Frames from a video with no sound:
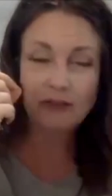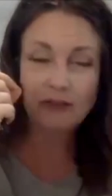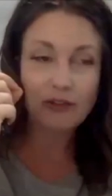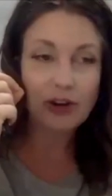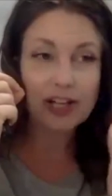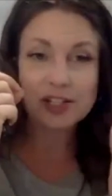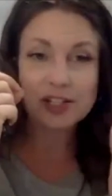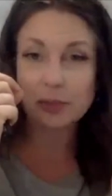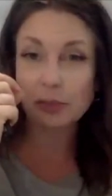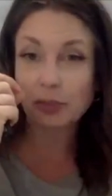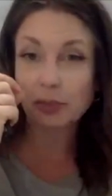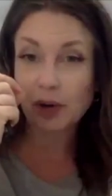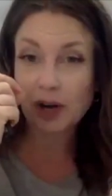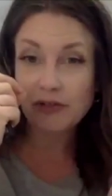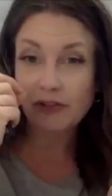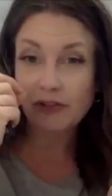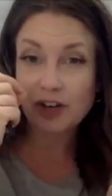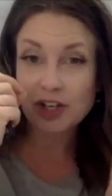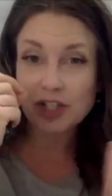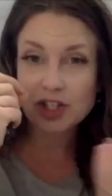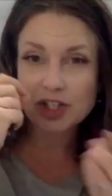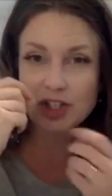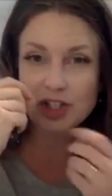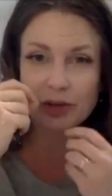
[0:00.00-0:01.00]
as a breath
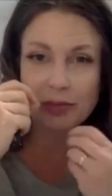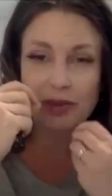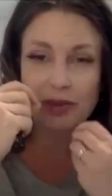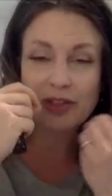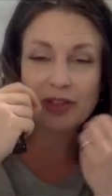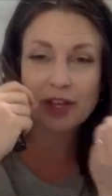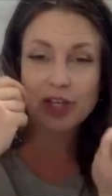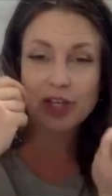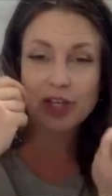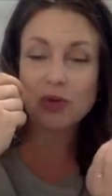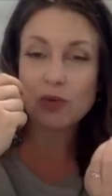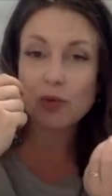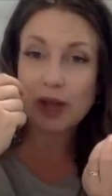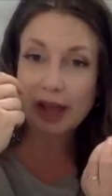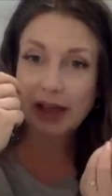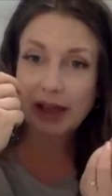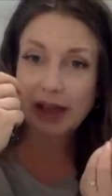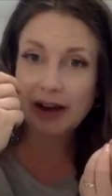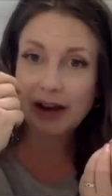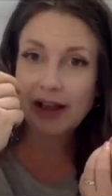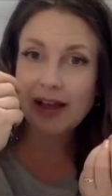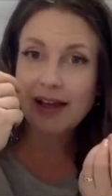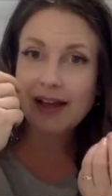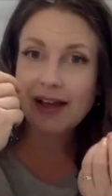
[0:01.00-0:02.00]
freshener, but then you
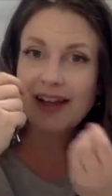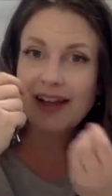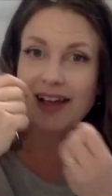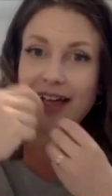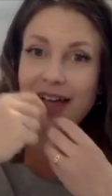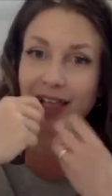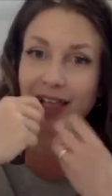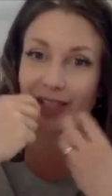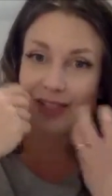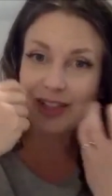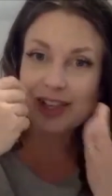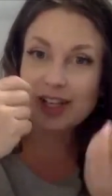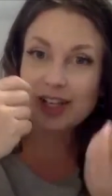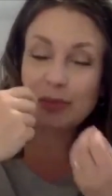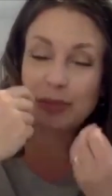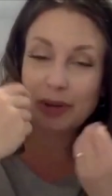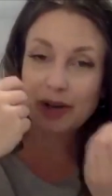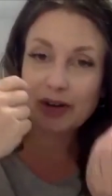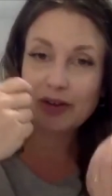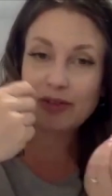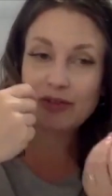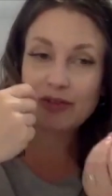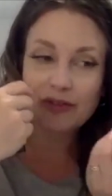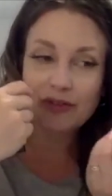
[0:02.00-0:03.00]
get a little
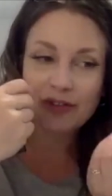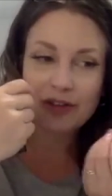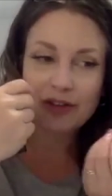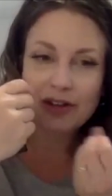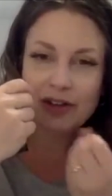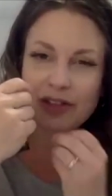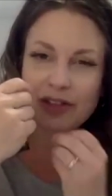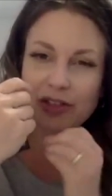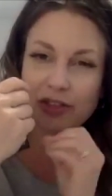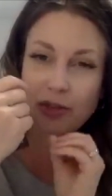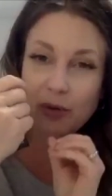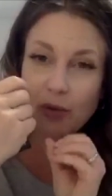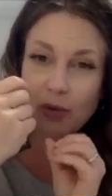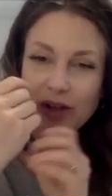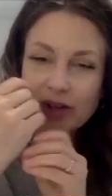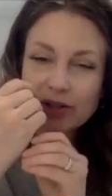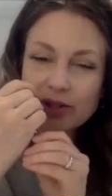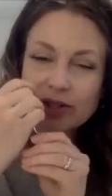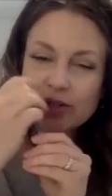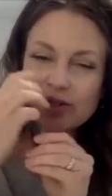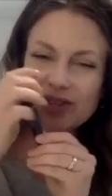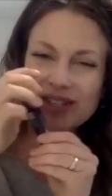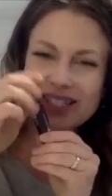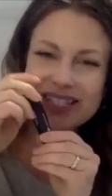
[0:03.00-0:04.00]
bit of the oil.
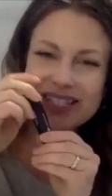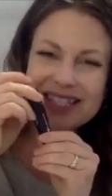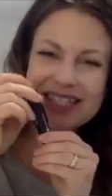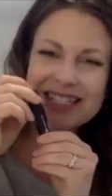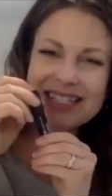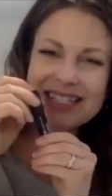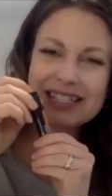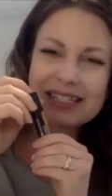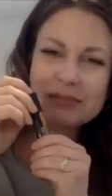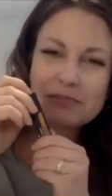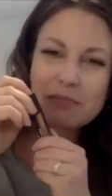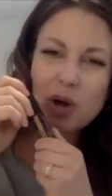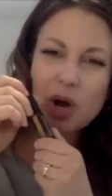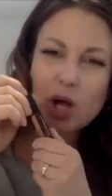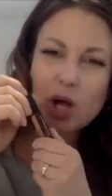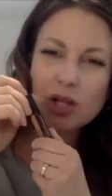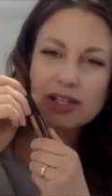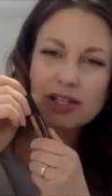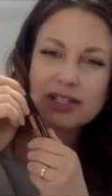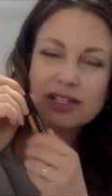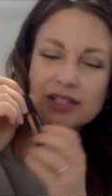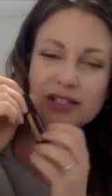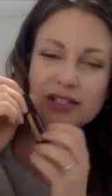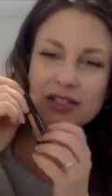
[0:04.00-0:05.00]
So this is the
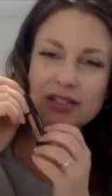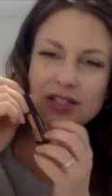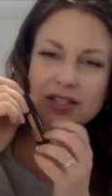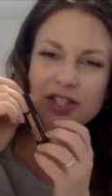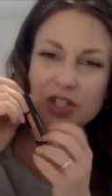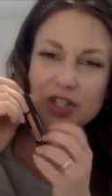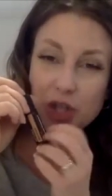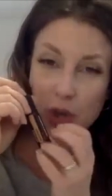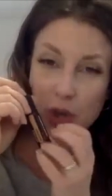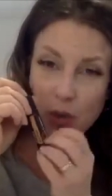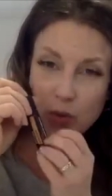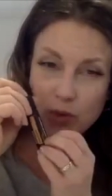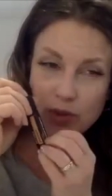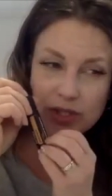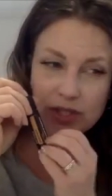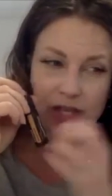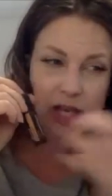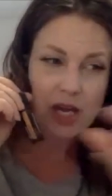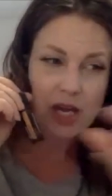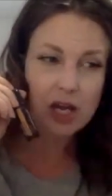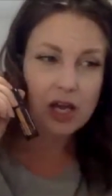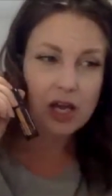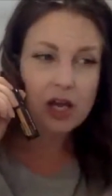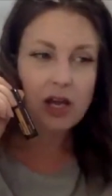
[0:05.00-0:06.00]
smallest dose.
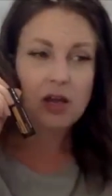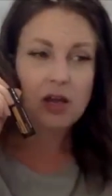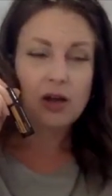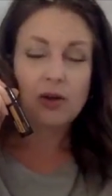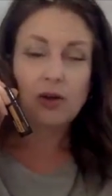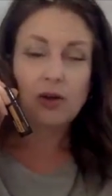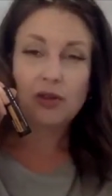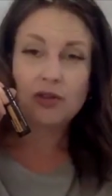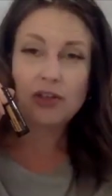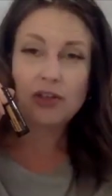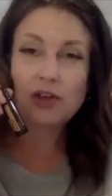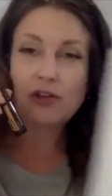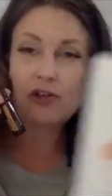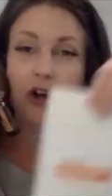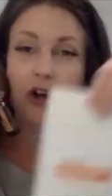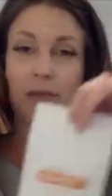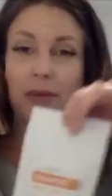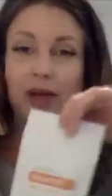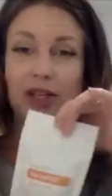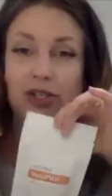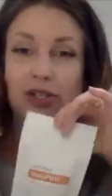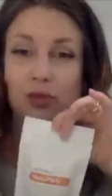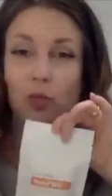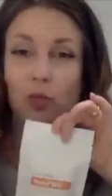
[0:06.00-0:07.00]
The gum
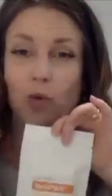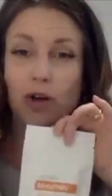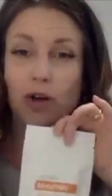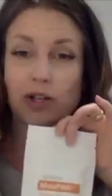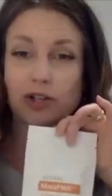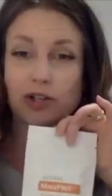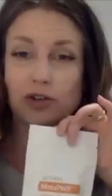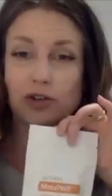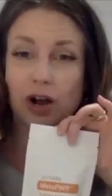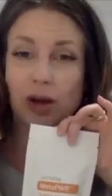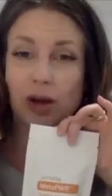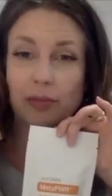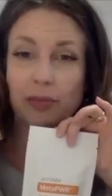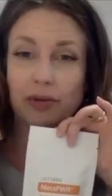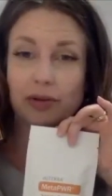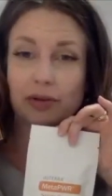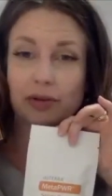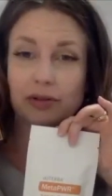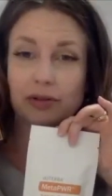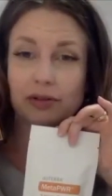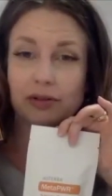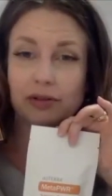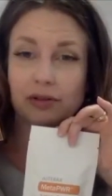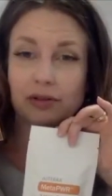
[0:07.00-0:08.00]
has 1 drop.
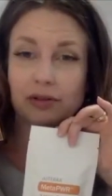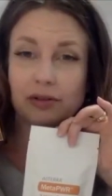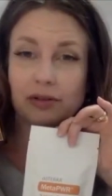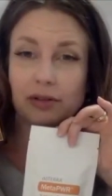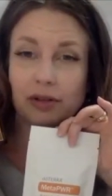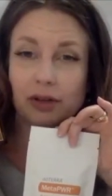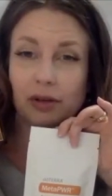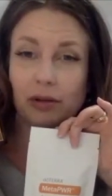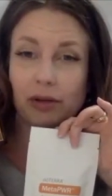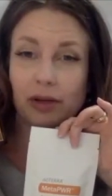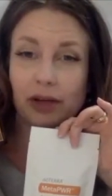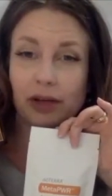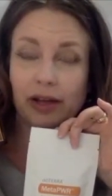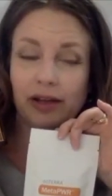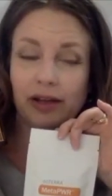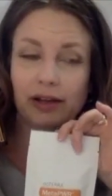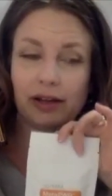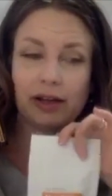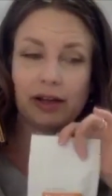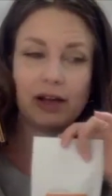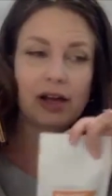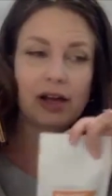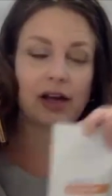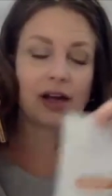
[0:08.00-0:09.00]
Okay.
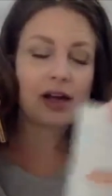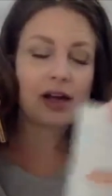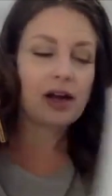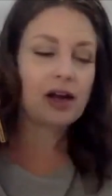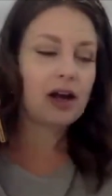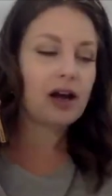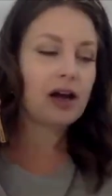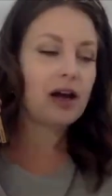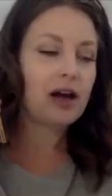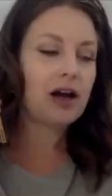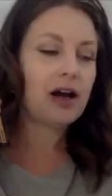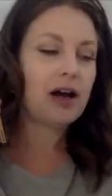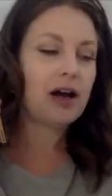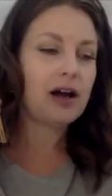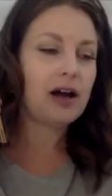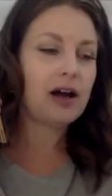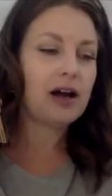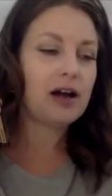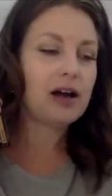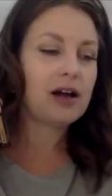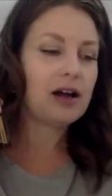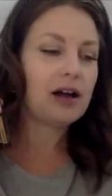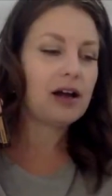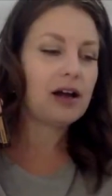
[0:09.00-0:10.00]

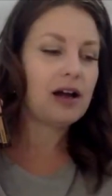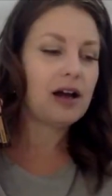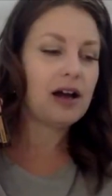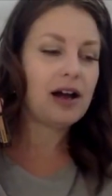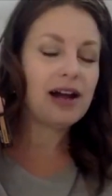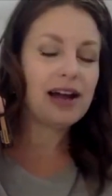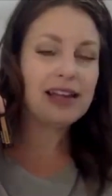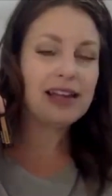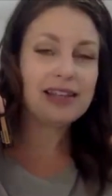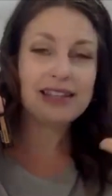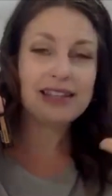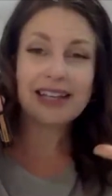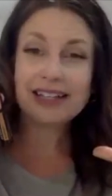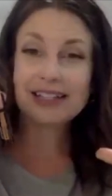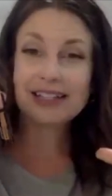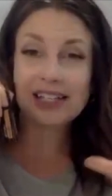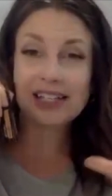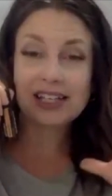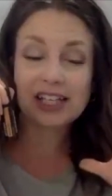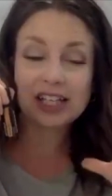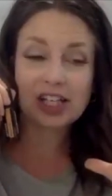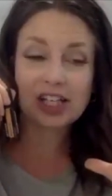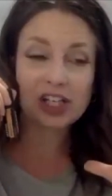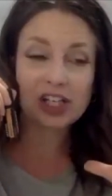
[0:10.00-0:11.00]
I like to
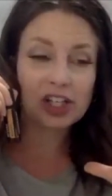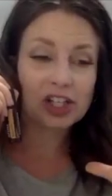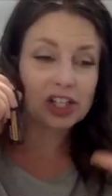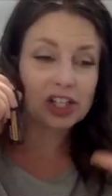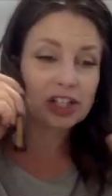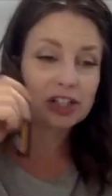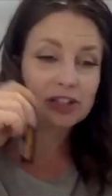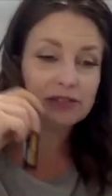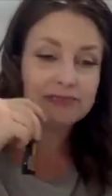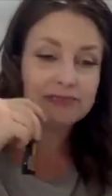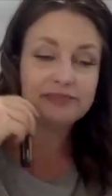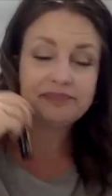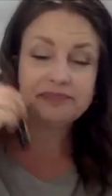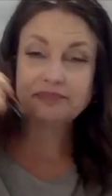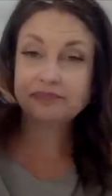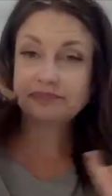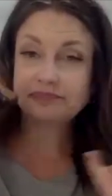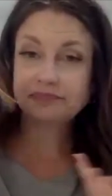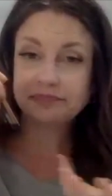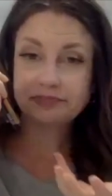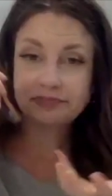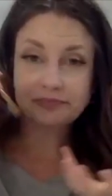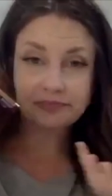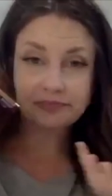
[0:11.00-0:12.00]
get a good
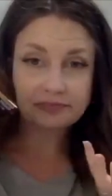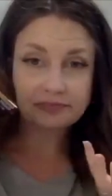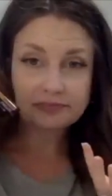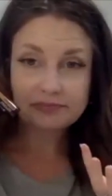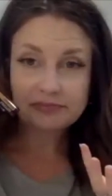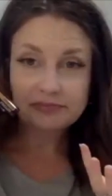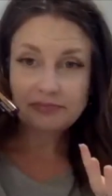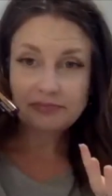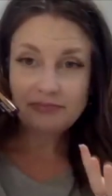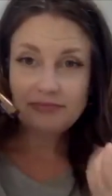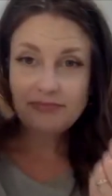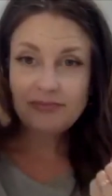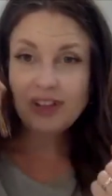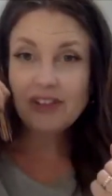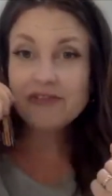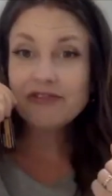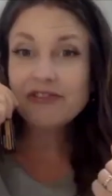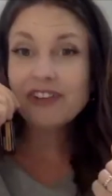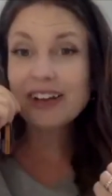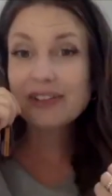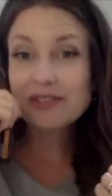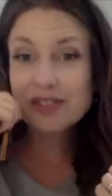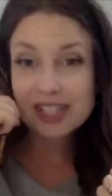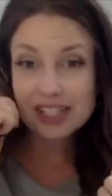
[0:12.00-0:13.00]

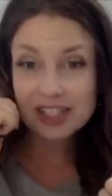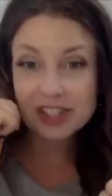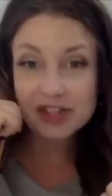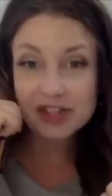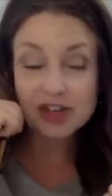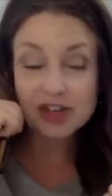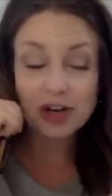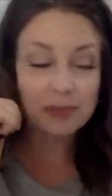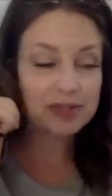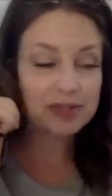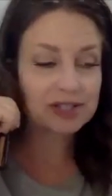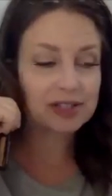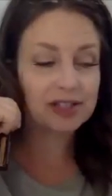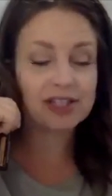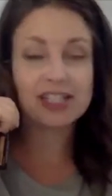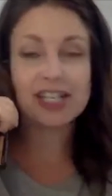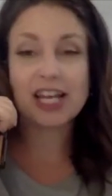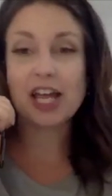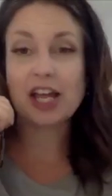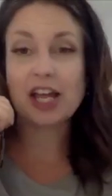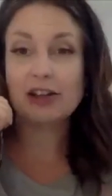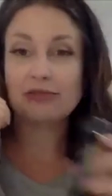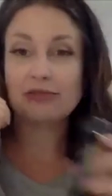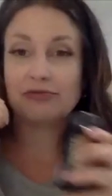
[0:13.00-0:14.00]
5-6 drops in a
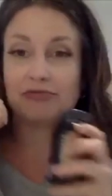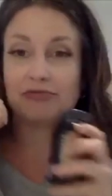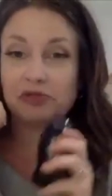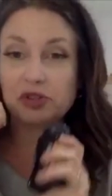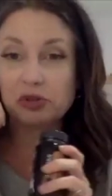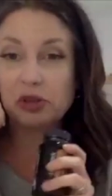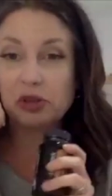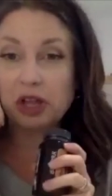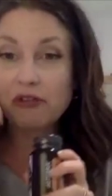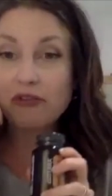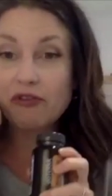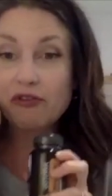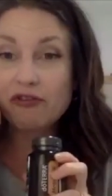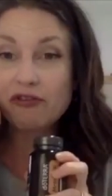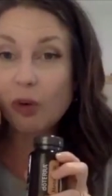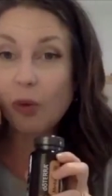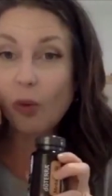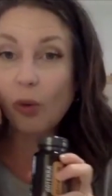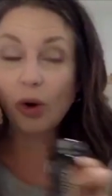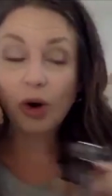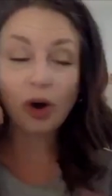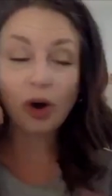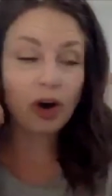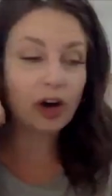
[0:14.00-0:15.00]
day. So like
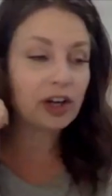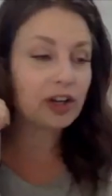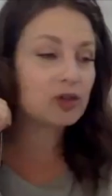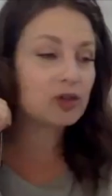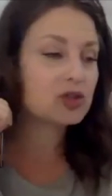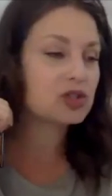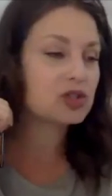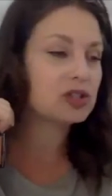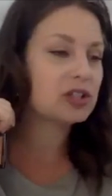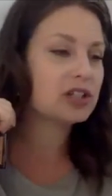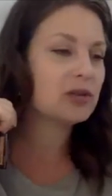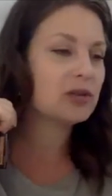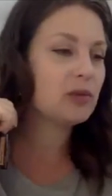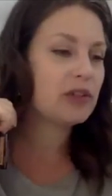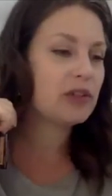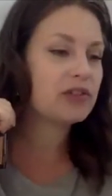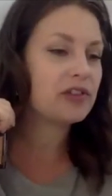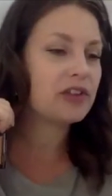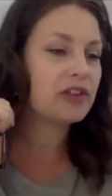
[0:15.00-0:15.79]
4 usually with